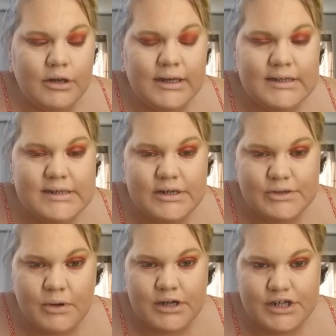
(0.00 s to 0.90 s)
test
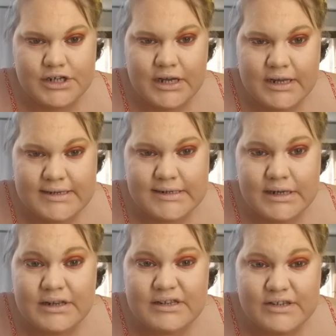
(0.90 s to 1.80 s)
in Sephora
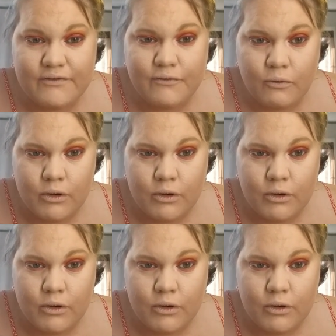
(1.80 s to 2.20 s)
one day.